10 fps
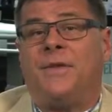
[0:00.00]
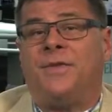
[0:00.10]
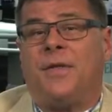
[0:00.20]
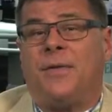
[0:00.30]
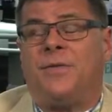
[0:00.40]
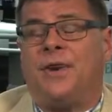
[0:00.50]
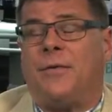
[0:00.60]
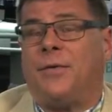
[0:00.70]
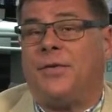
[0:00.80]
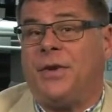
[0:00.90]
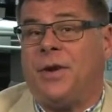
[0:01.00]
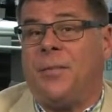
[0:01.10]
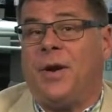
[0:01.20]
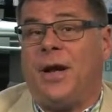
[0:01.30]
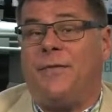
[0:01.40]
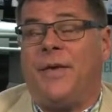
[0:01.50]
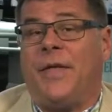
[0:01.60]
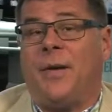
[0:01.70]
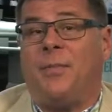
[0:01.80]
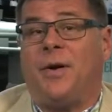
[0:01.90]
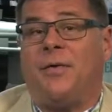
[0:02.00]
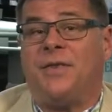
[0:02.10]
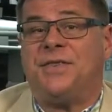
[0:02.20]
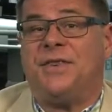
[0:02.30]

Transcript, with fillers: so the sheriff was a little bit off on that part of his